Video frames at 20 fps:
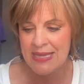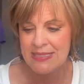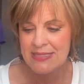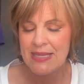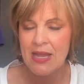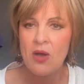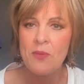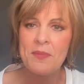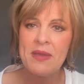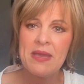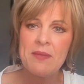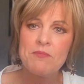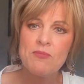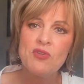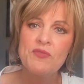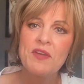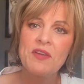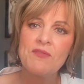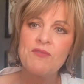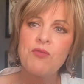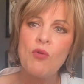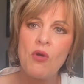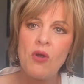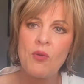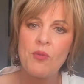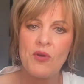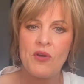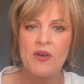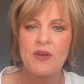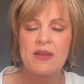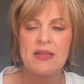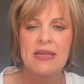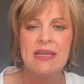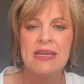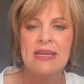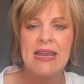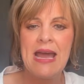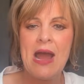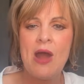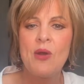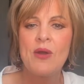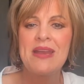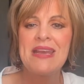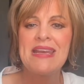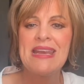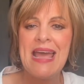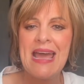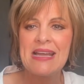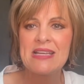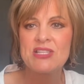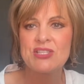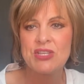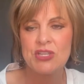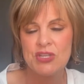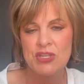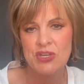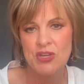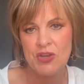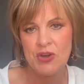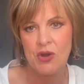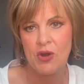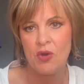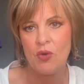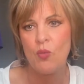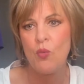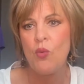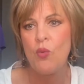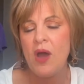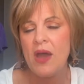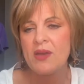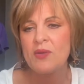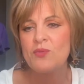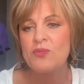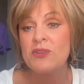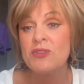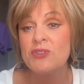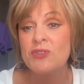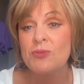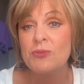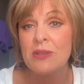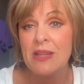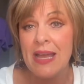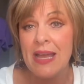tell me moving forward in our next year, what would you